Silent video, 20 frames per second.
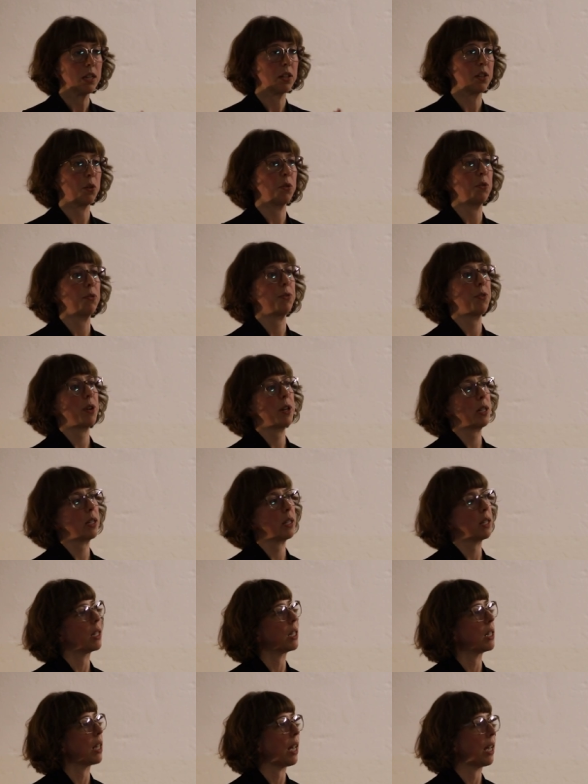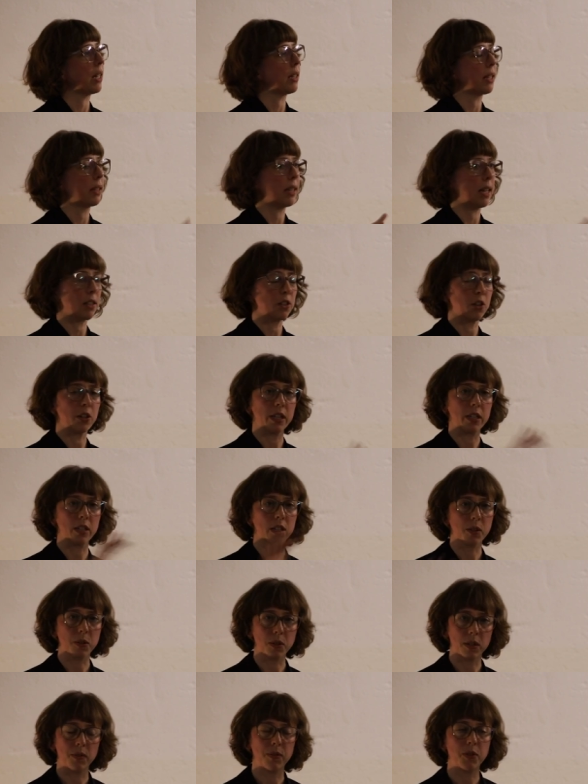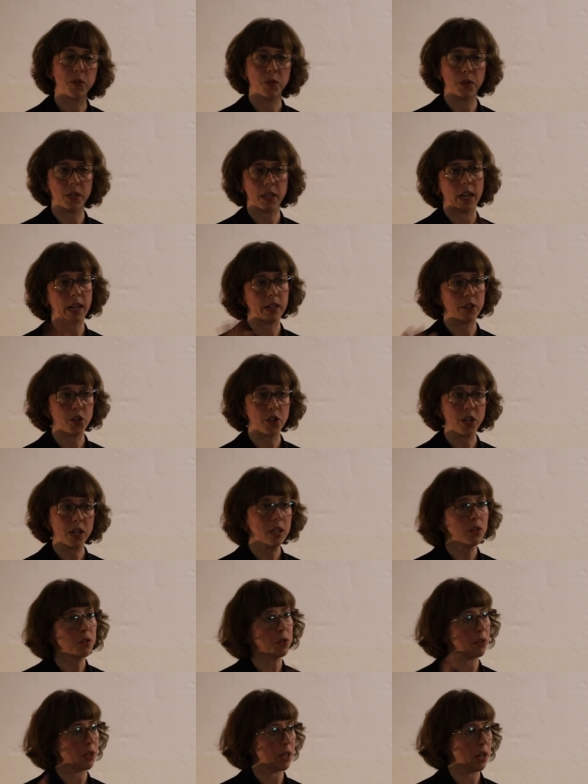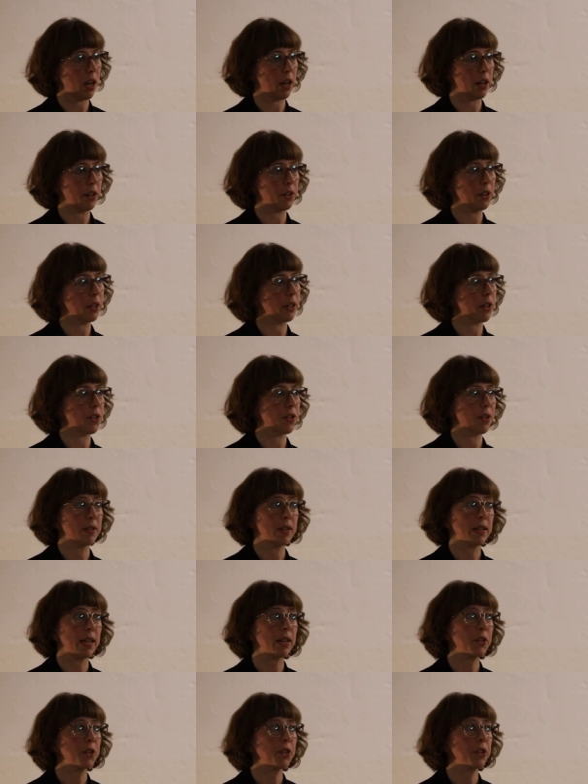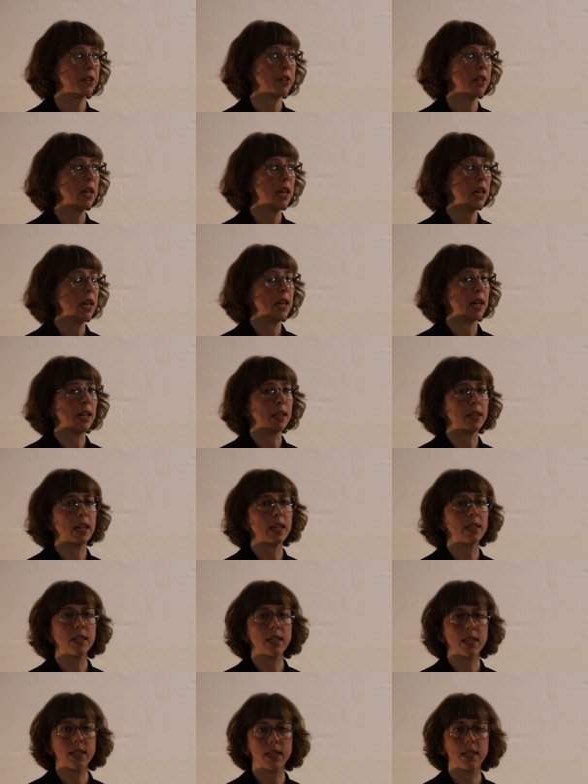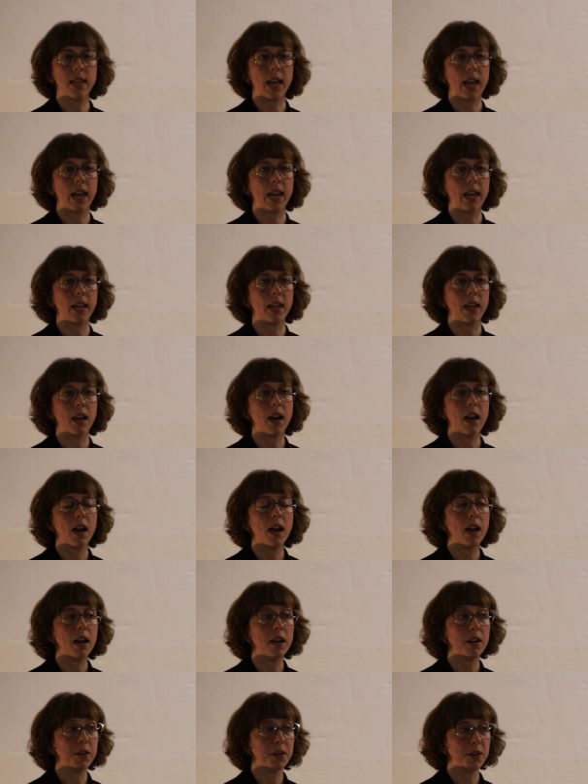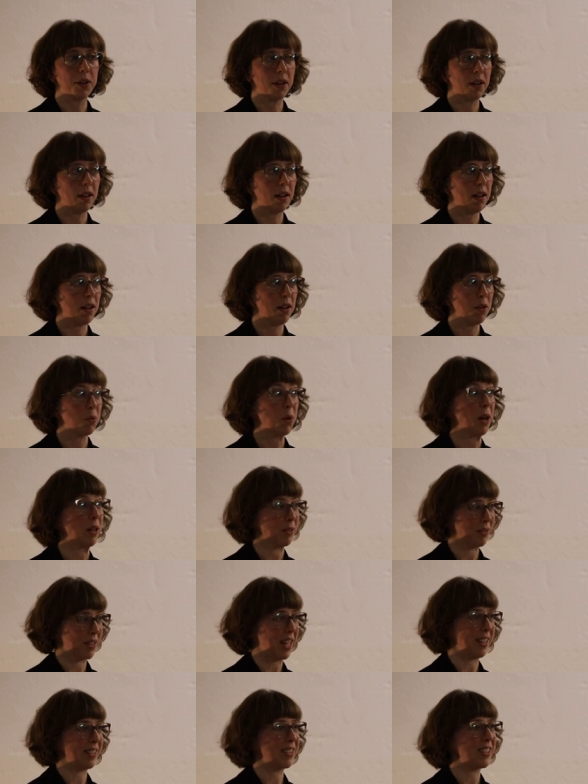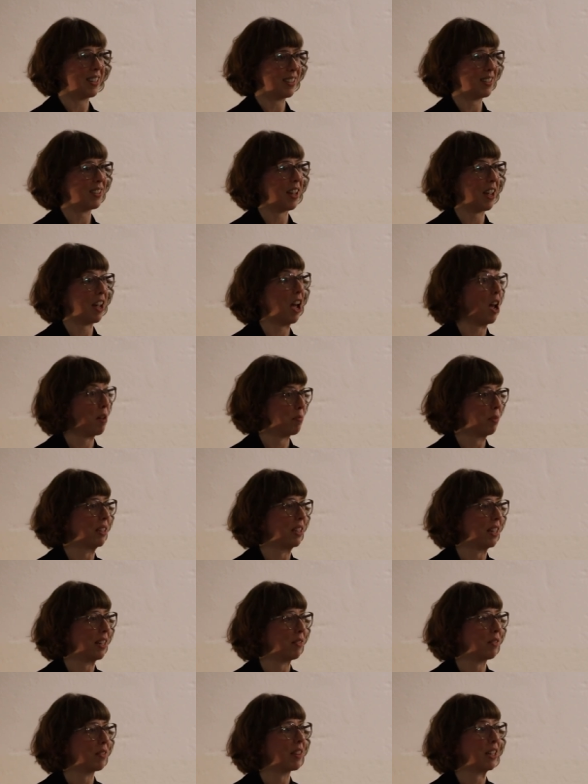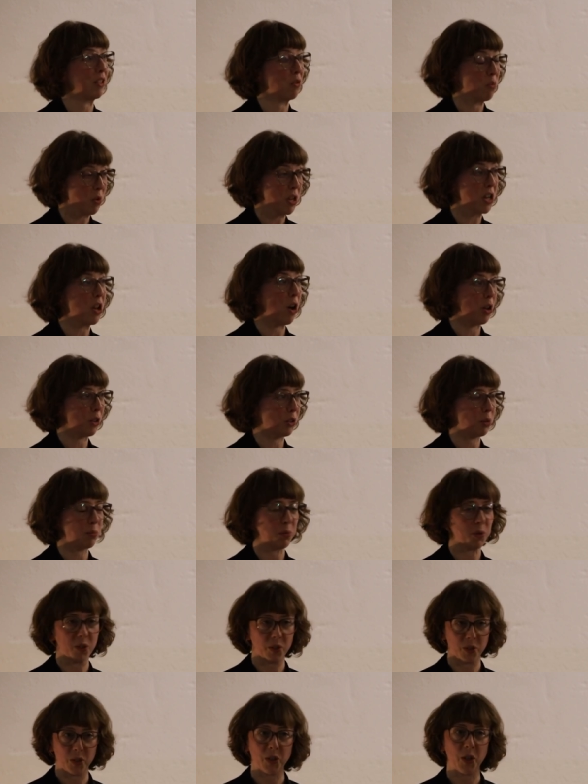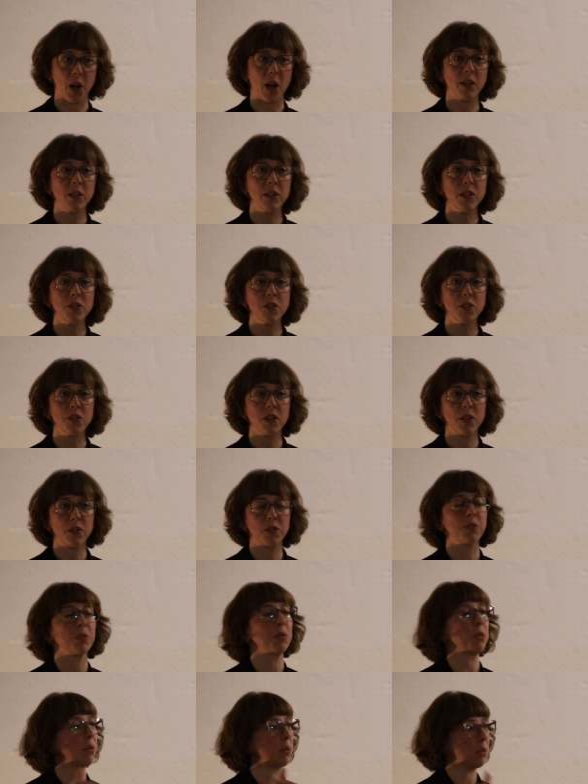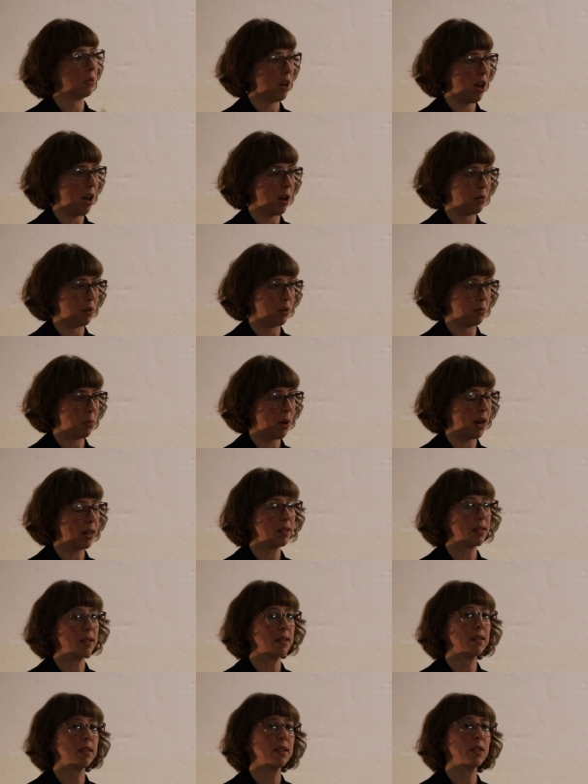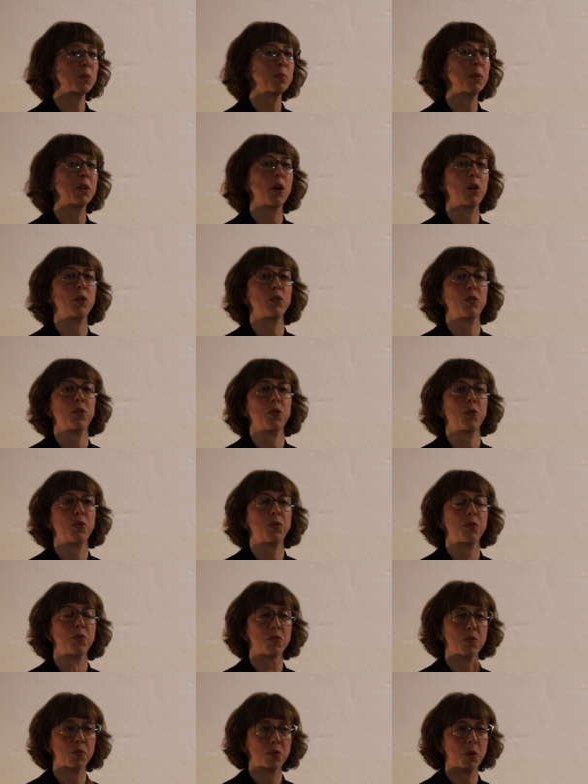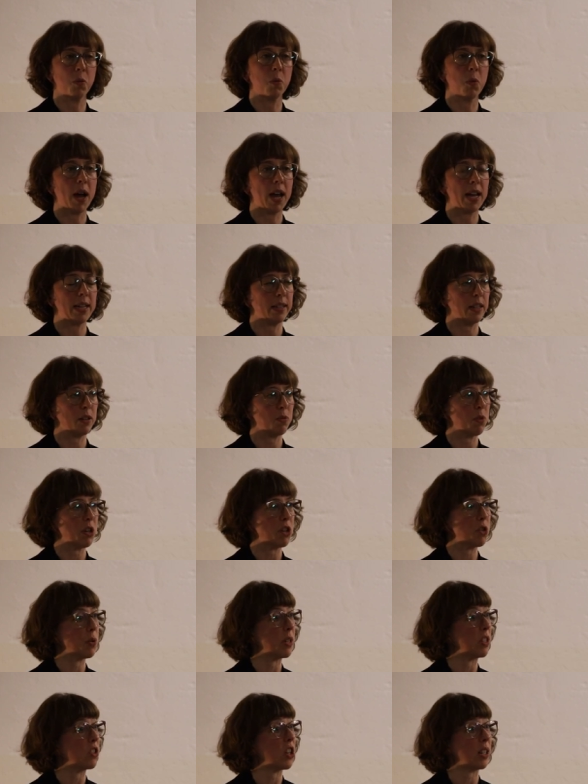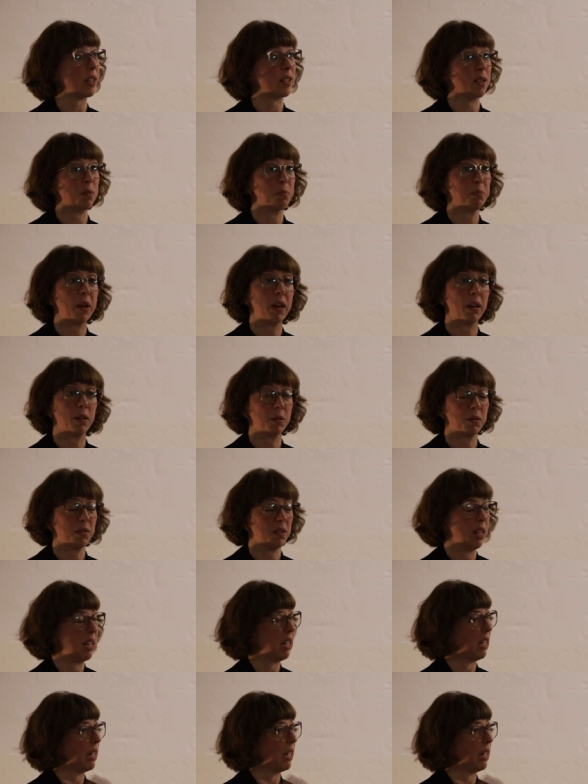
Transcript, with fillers: So first to say that that's not exclusive to the HE, to the higher education sector, and then to say, well, then to say I believe that we also produce knowledge through our practices, but also through the ways in which we juxtapose